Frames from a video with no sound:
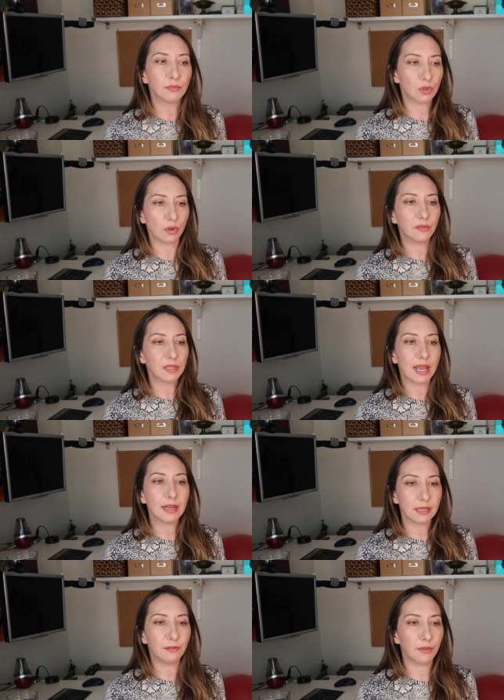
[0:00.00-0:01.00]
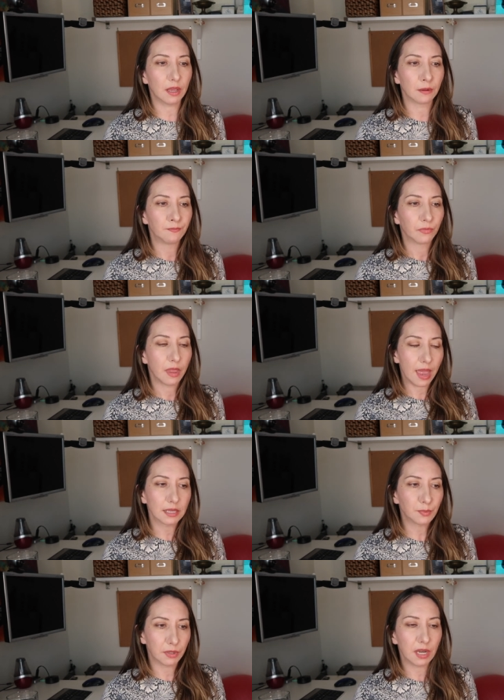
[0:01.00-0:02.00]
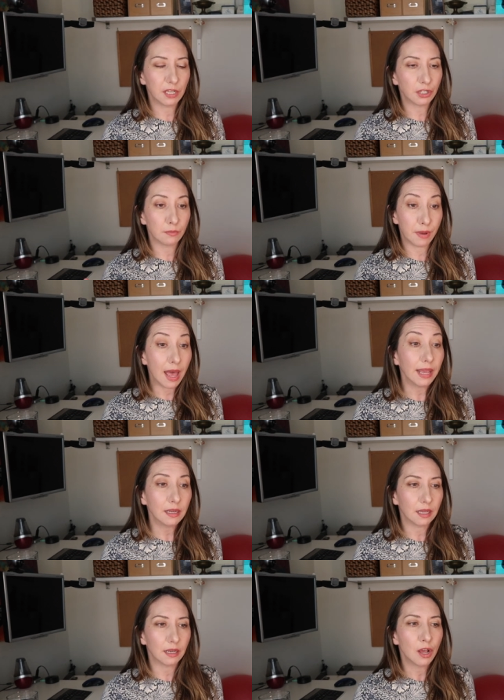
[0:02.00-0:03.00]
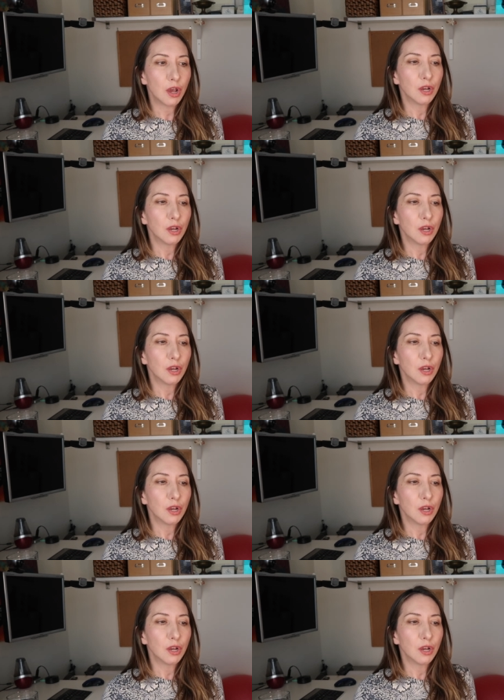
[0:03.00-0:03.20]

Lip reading: sort of scientific explanation behind it.